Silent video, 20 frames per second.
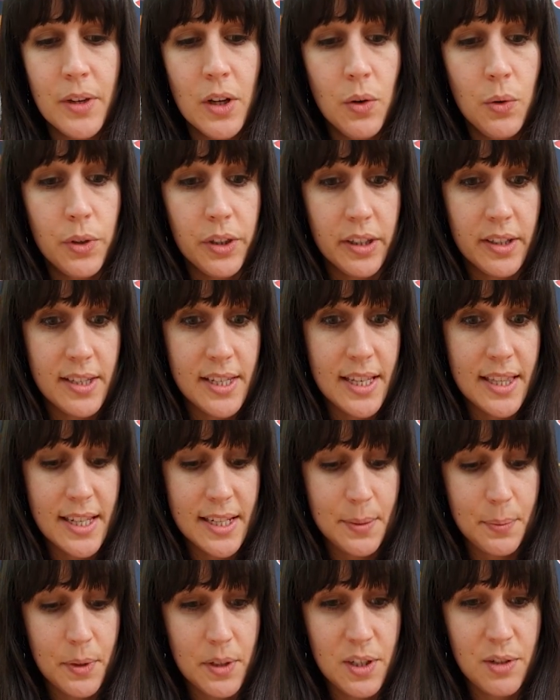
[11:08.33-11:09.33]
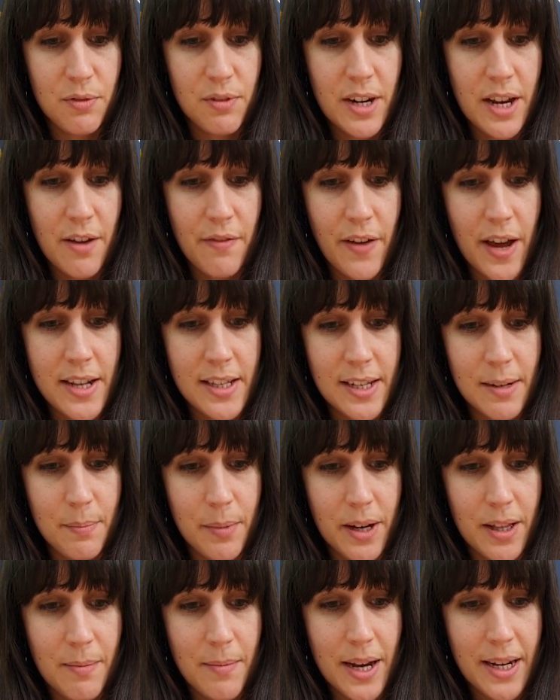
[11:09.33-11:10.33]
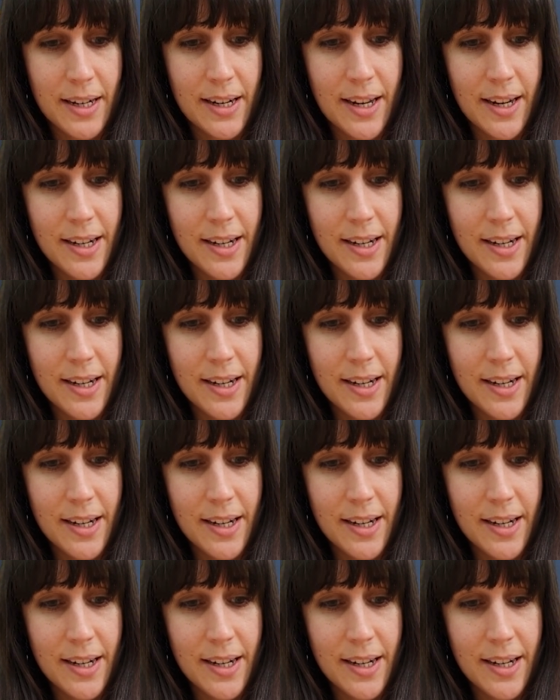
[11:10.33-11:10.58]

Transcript: We can see this one's really affected by the magnet.